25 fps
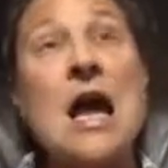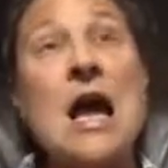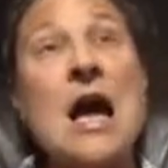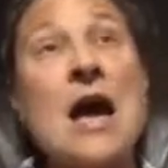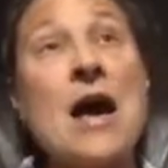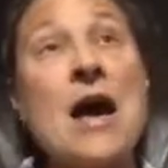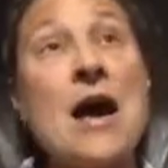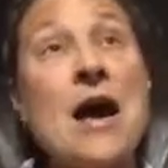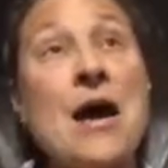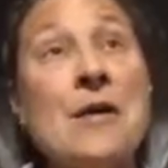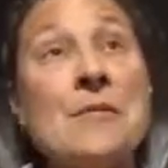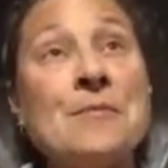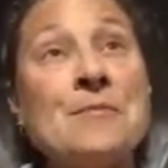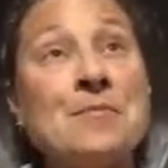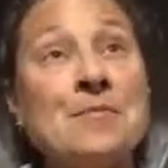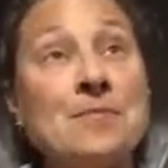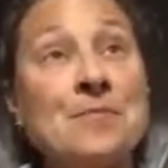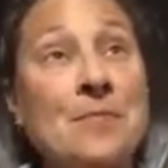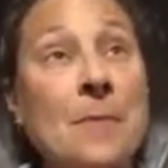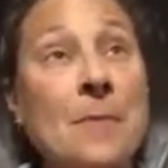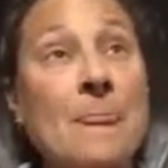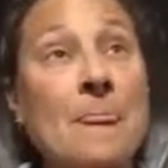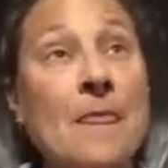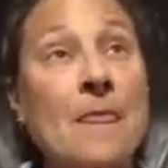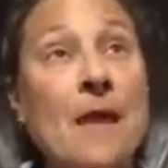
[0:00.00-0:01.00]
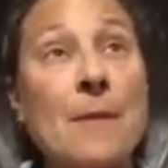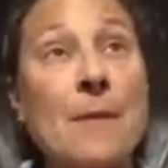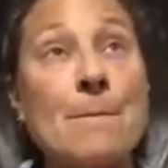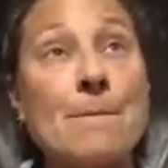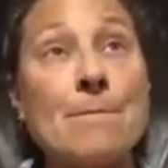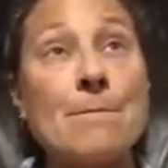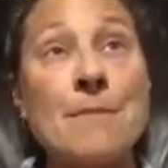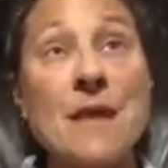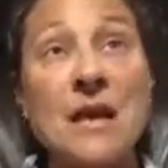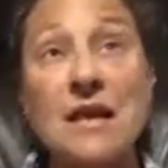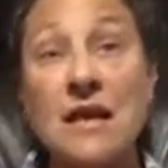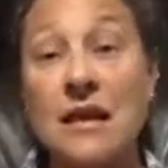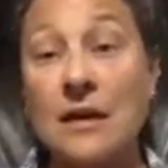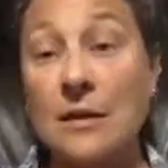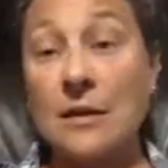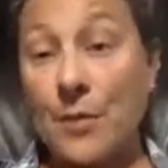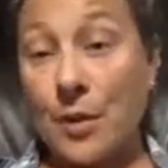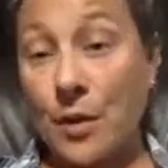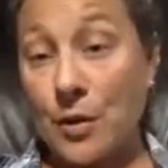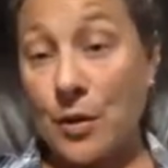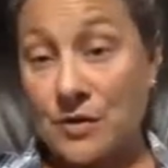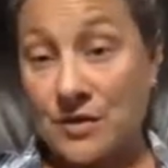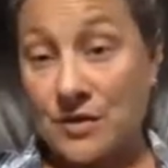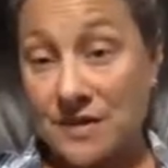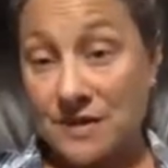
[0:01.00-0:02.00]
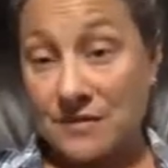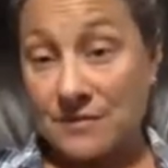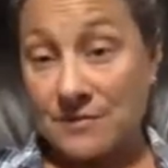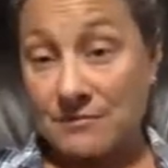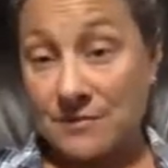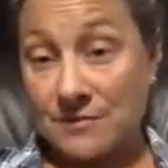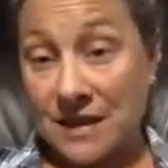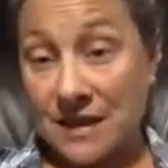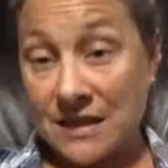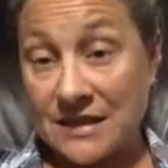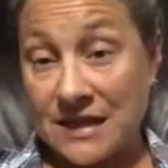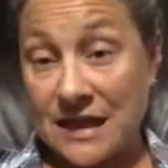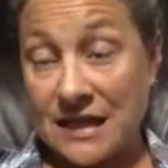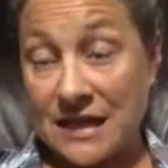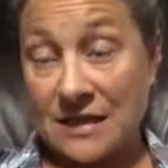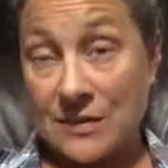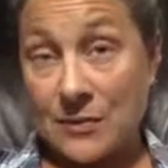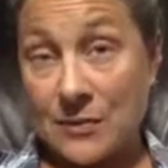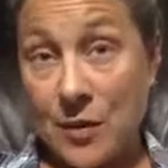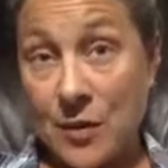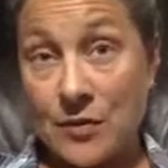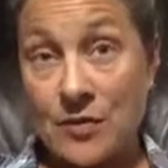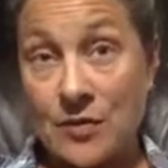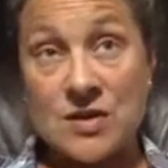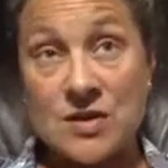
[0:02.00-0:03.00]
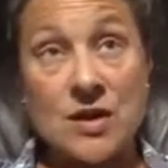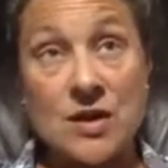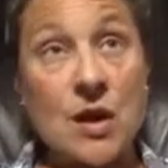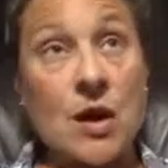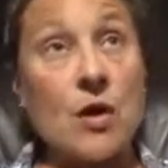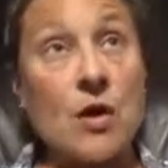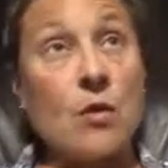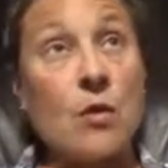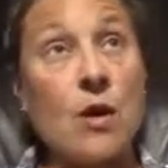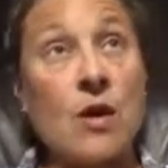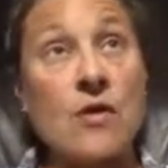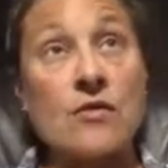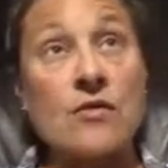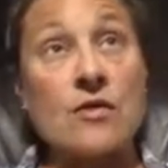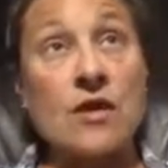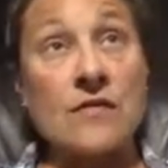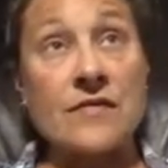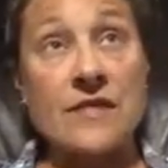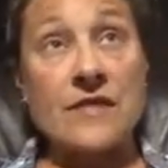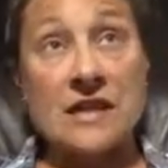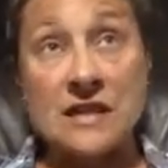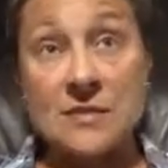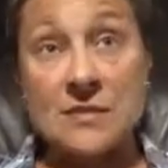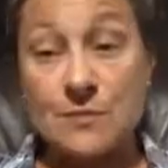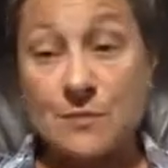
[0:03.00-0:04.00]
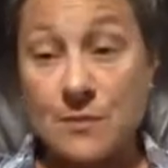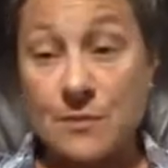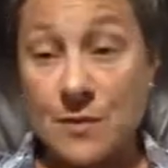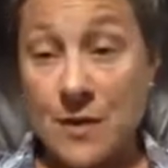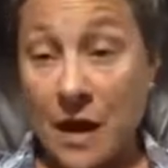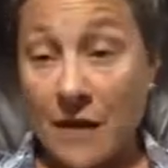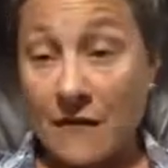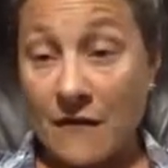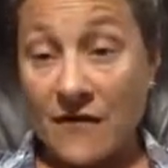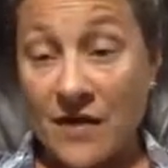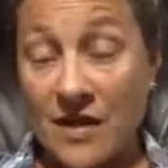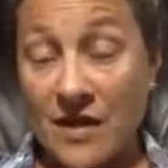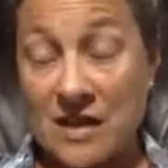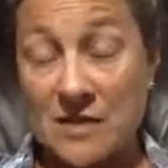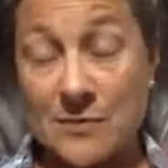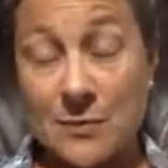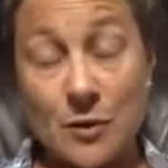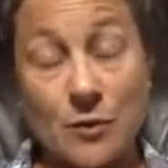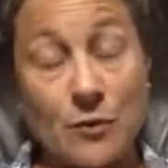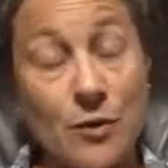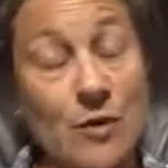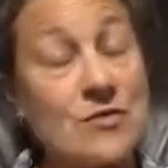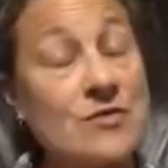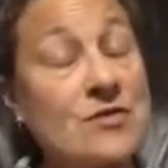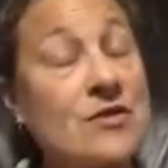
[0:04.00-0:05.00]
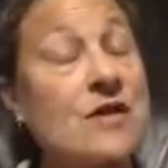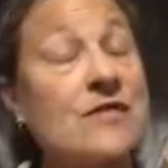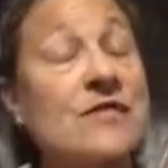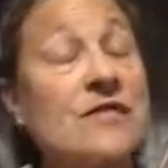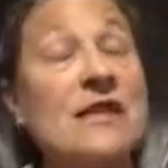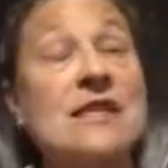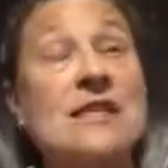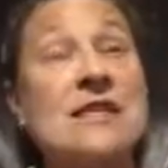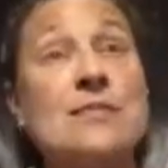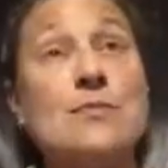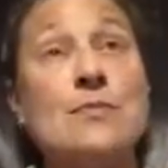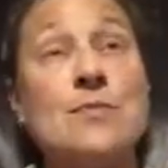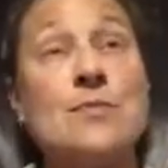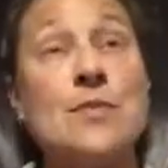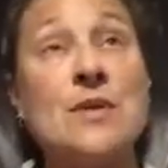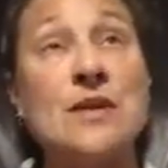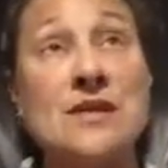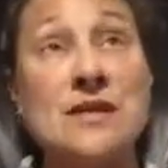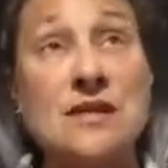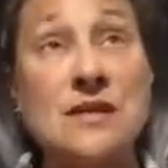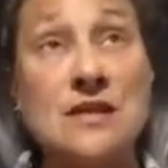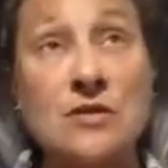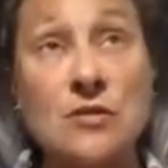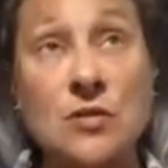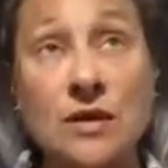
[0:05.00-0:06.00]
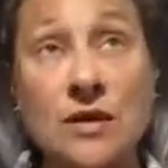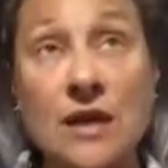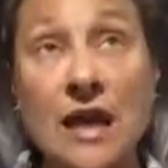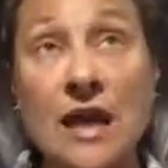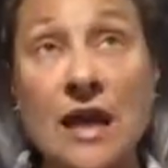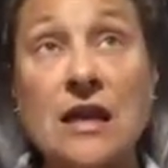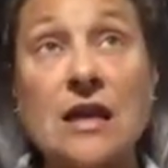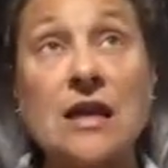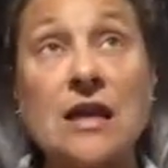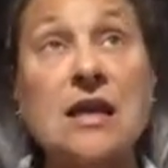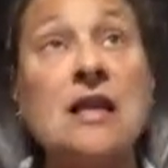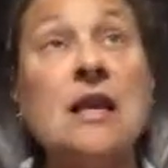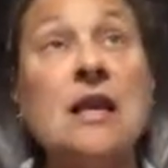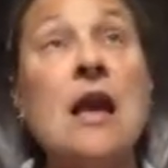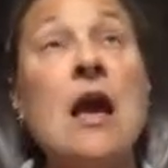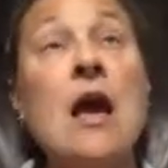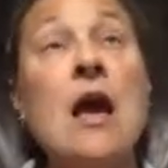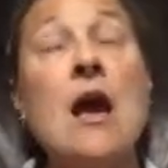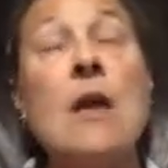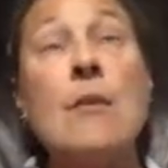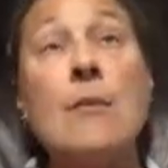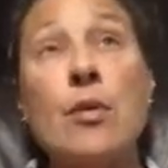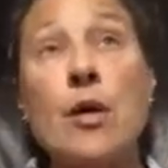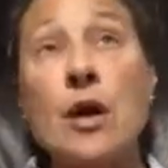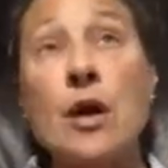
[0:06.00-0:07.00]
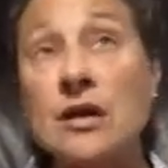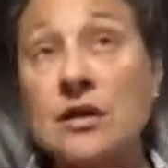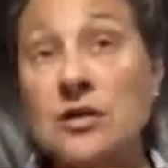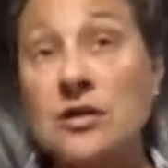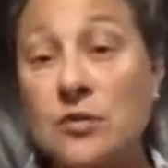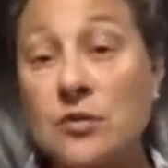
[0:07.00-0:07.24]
Um, making a post, a daily post, whether or not that's on Facebook, whether or not that's business related, product